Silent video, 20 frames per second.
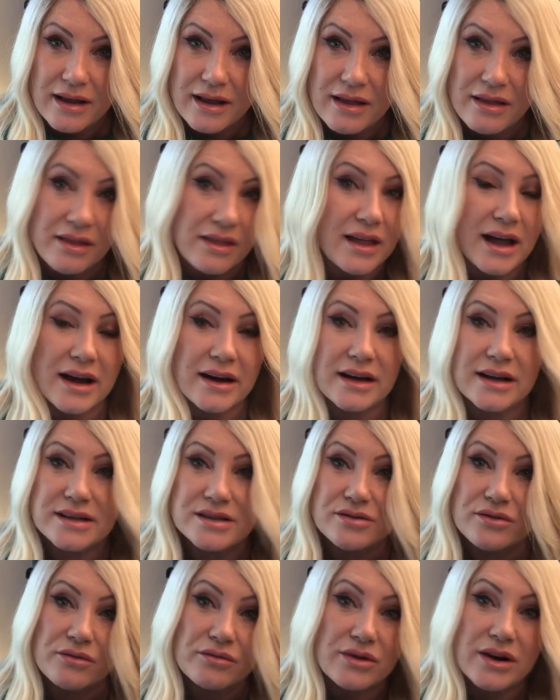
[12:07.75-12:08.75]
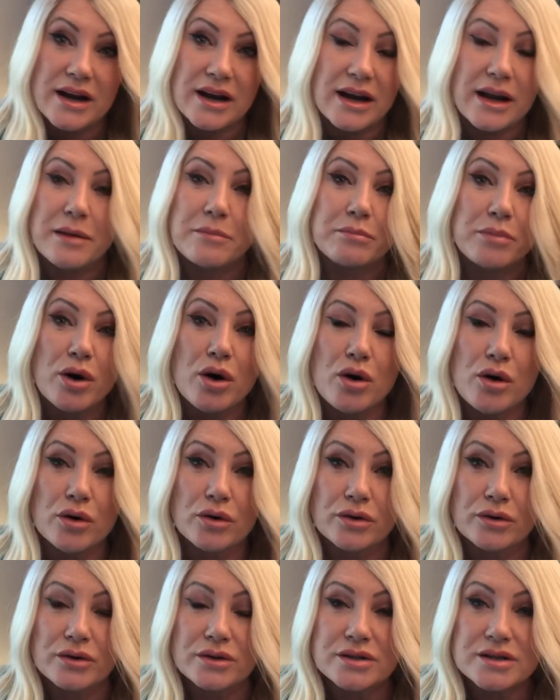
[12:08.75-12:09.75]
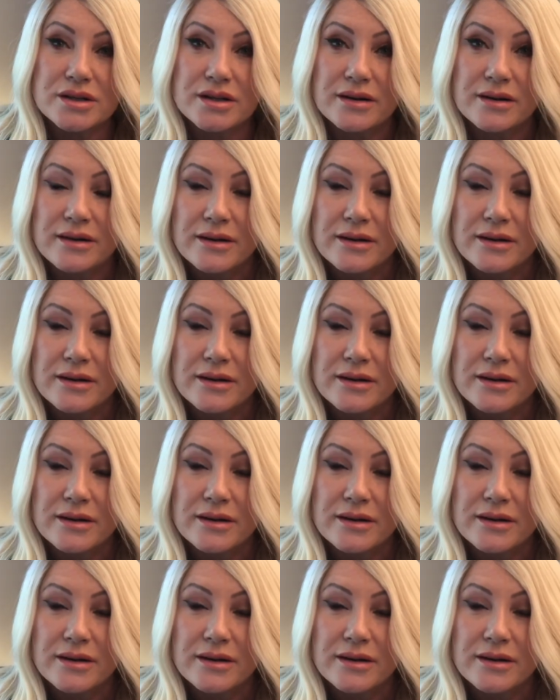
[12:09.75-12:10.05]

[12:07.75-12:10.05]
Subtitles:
And that is really important